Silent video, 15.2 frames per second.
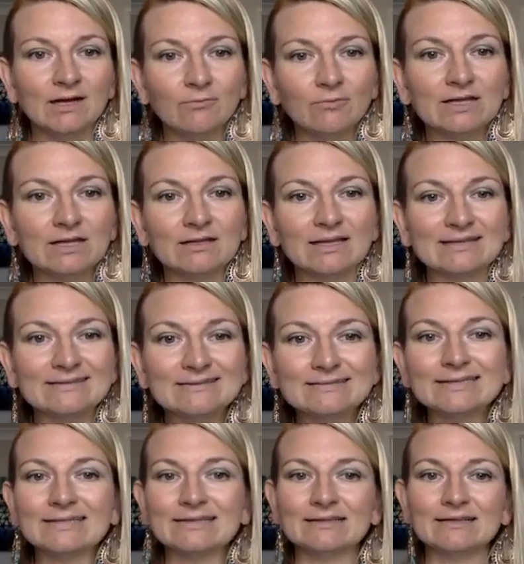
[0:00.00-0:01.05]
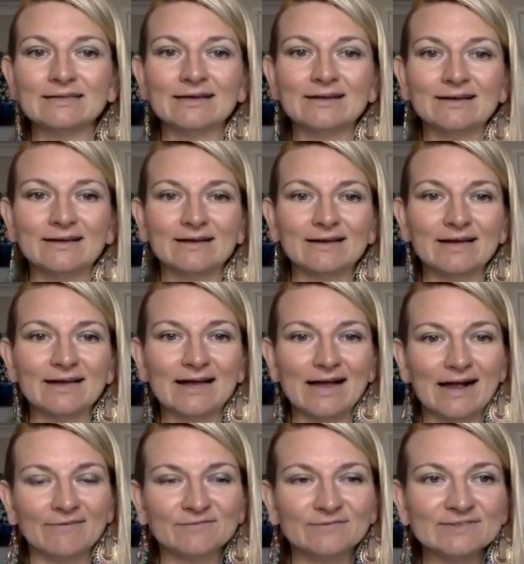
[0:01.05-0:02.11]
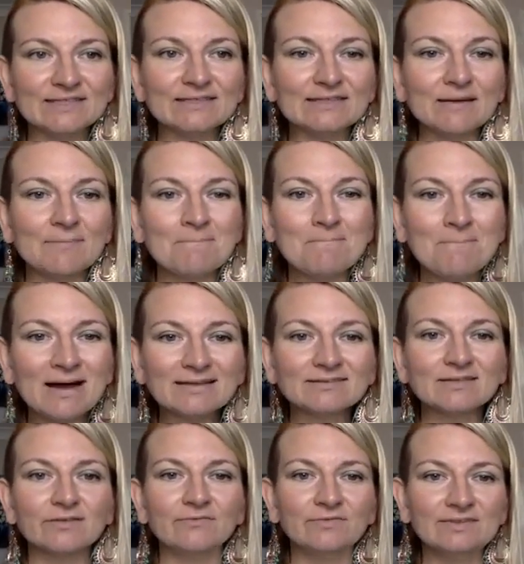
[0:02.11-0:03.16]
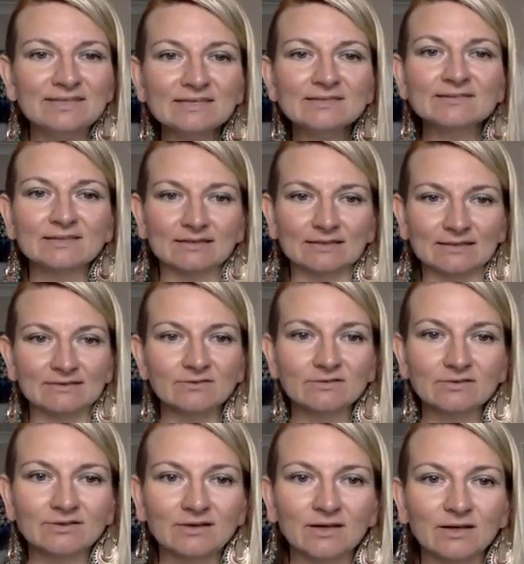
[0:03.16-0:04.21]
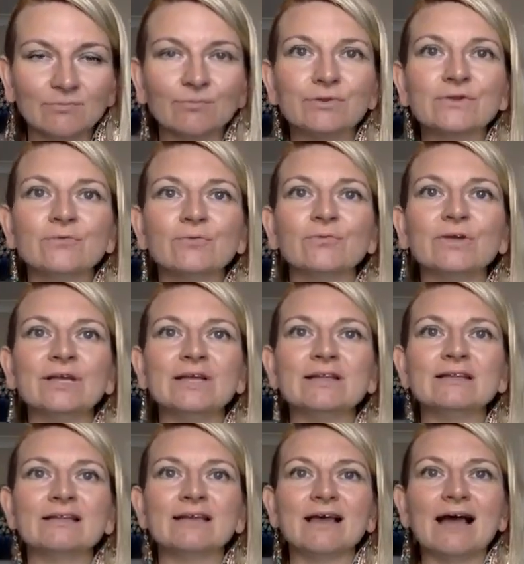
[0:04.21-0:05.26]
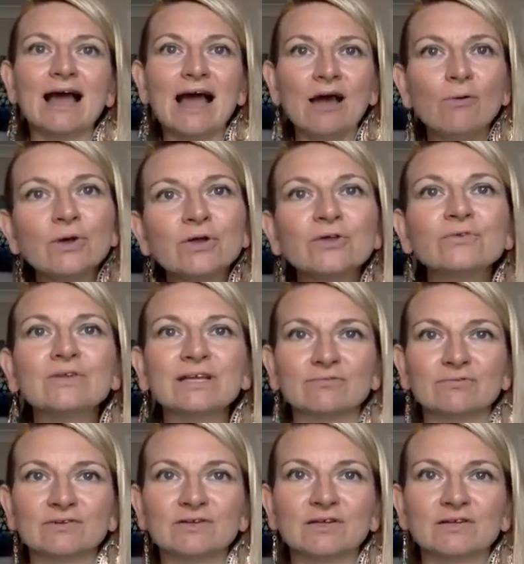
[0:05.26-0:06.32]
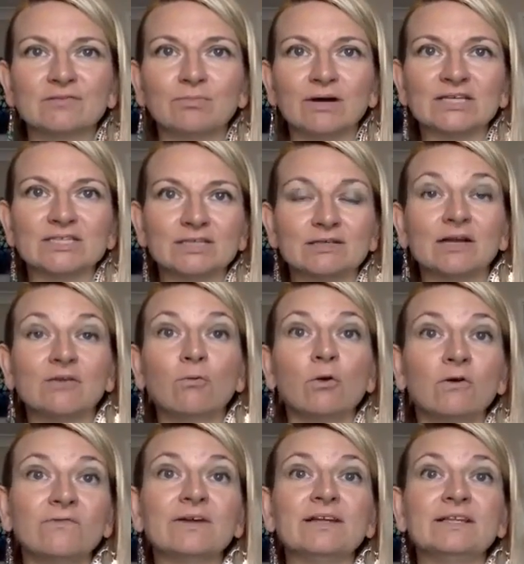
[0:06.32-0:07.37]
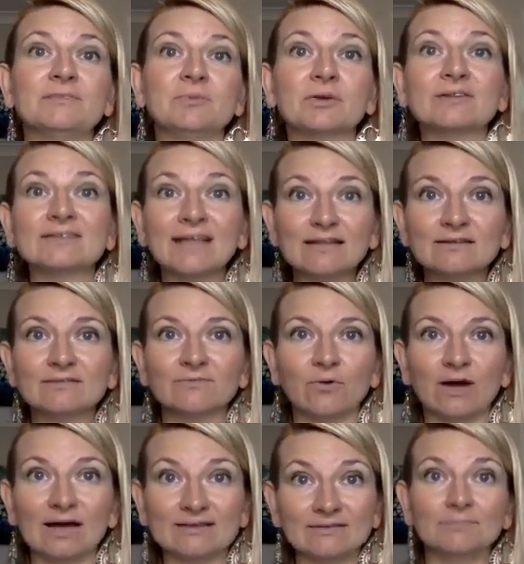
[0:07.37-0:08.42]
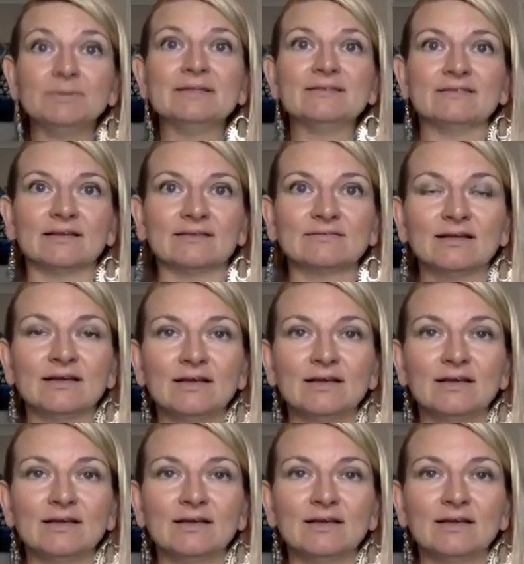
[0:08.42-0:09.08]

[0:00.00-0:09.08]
Well, until I've seen a massive dissonance between our unique expression and what Facebook stands for as a business.